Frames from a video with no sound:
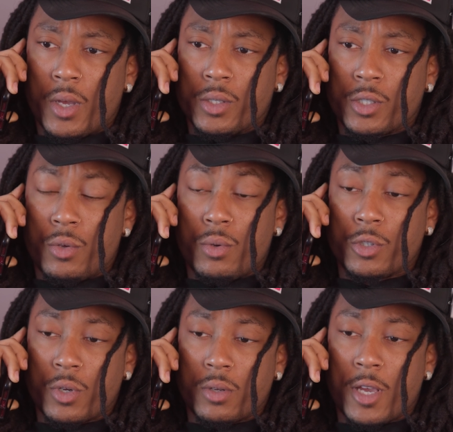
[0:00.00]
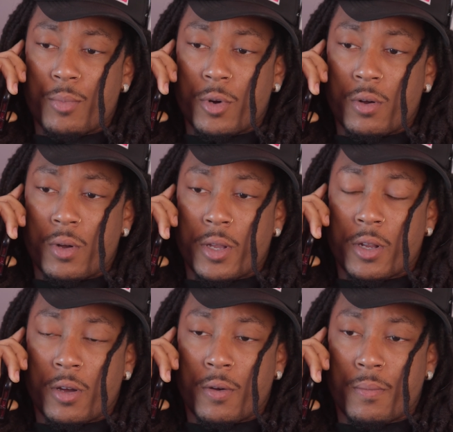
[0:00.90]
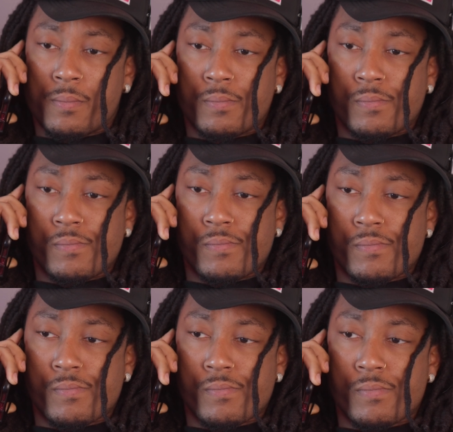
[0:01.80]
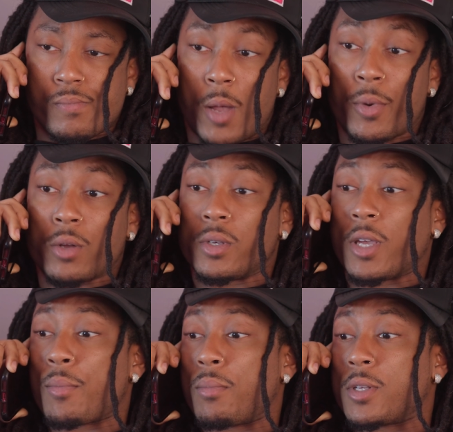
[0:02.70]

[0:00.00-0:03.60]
on. So you enjoy your day, bro. And um I'm gonna go to the game